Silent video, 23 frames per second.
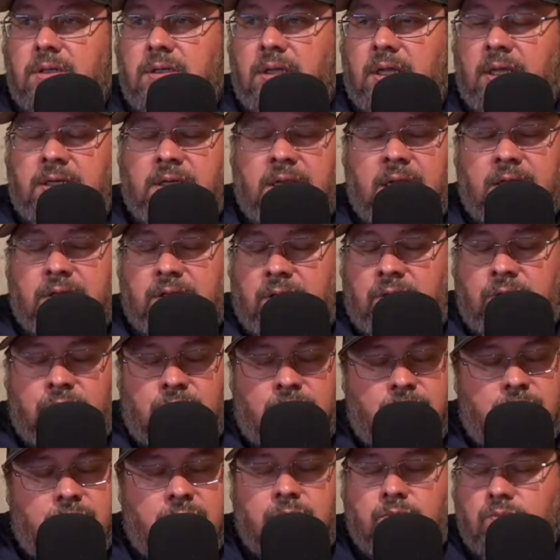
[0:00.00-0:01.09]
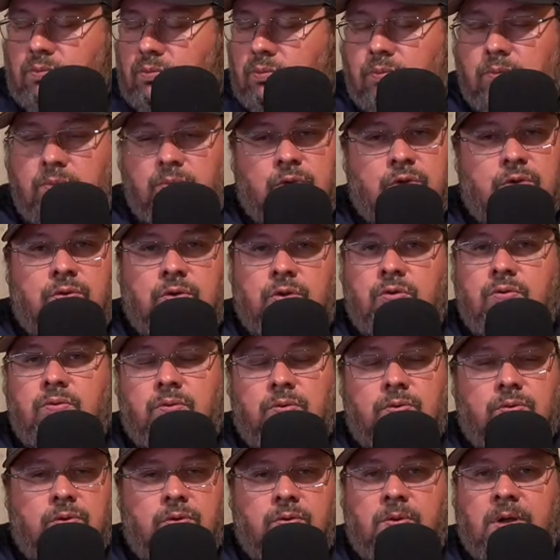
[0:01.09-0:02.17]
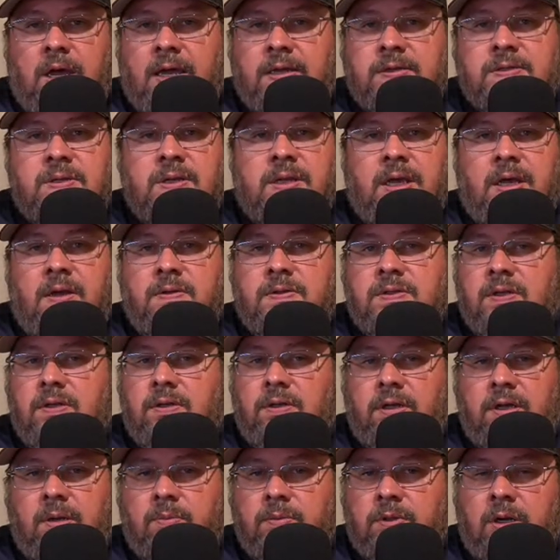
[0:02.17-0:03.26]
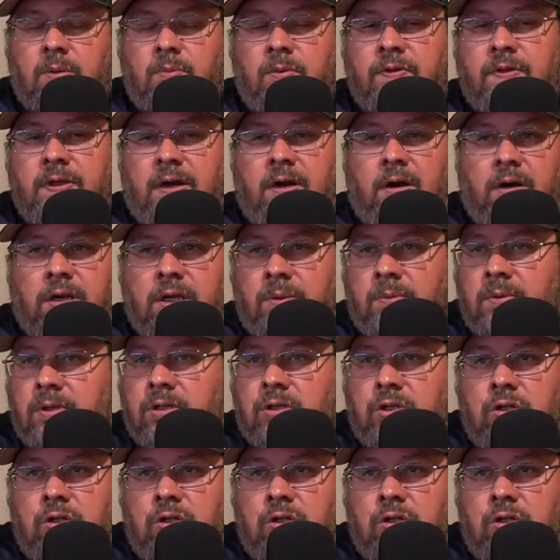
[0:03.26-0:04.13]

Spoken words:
And yet, you guys and gals that come with that argument,